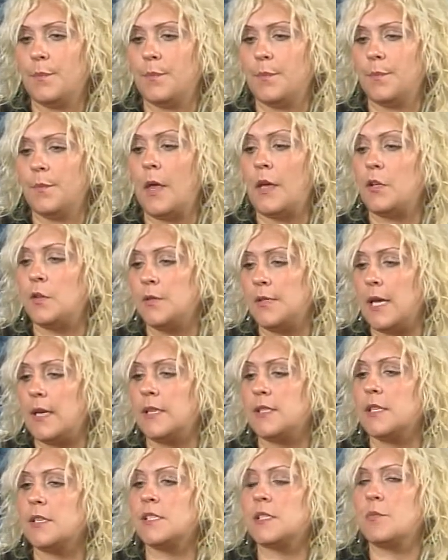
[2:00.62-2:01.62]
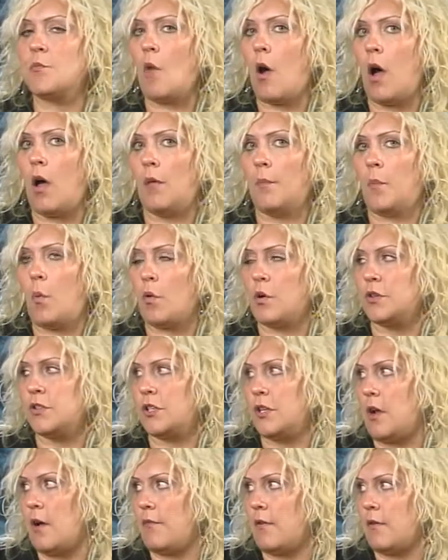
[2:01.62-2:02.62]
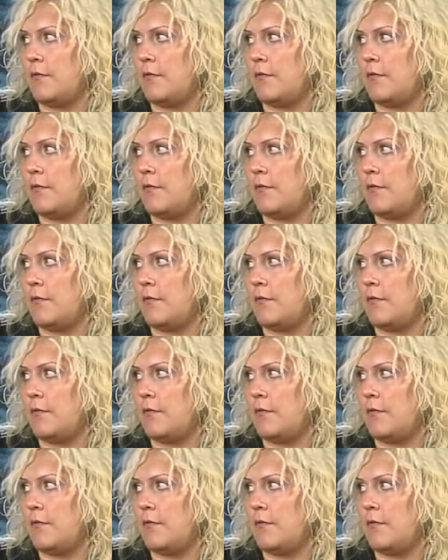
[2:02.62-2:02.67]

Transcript: like you said, it's a small portion of our